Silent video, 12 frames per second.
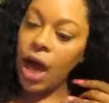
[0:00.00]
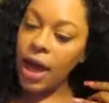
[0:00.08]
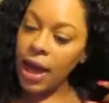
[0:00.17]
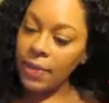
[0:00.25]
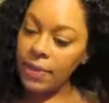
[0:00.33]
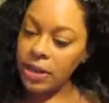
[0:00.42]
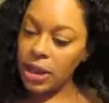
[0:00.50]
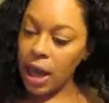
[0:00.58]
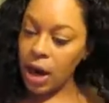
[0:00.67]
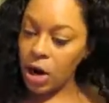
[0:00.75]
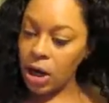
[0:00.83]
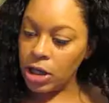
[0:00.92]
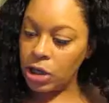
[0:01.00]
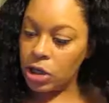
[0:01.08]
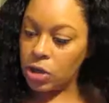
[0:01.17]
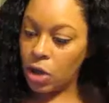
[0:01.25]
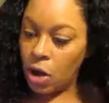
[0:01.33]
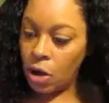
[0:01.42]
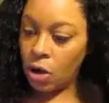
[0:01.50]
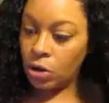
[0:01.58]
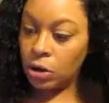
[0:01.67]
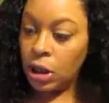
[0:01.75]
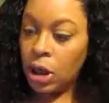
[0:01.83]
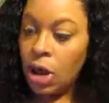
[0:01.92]
I got this hair
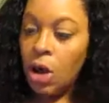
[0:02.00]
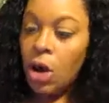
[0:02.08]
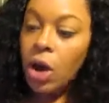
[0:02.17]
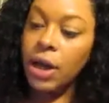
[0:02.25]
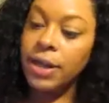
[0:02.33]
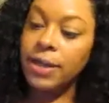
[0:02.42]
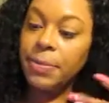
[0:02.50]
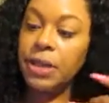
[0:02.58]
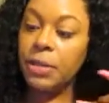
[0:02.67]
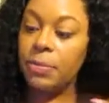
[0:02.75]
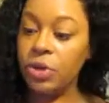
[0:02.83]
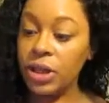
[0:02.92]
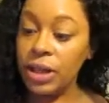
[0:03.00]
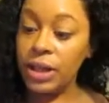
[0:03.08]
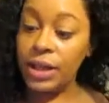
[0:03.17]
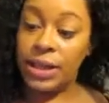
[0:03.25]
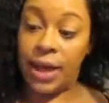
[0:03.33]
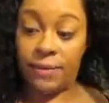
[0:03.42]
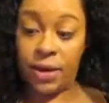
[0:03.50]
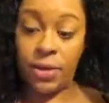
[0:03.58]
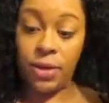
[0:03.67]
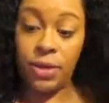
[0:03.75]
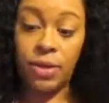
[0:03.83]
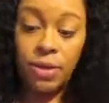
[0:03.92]
installed on September
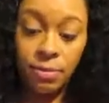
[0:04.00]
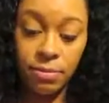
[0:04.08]
7th,